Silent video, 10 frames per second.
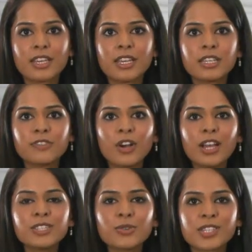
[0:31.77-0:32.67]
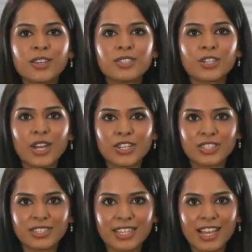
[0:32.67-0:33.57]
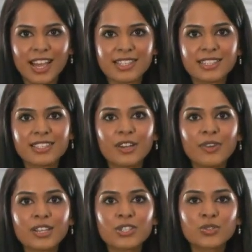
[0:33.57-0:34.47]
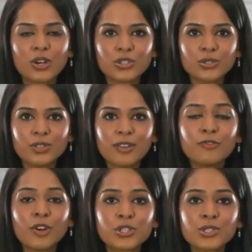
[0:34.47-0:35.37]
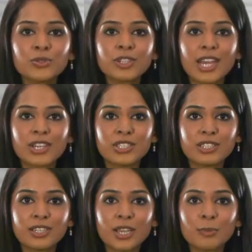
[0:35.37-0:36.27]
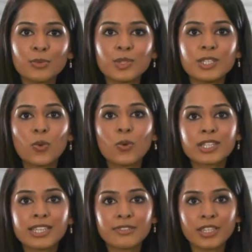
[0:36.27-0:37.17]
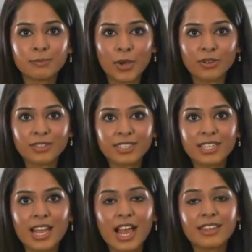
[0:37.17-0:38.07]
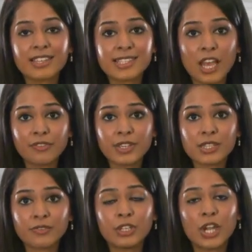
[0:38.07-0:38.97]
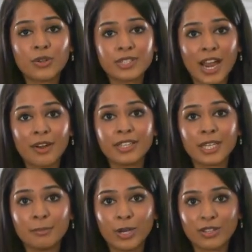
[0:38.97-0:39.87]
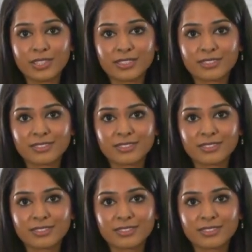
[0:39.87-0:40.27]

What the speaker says: He defined osseointegration as a direct structural and functional connection between ordered living bone and the surface of a load-carrying implant.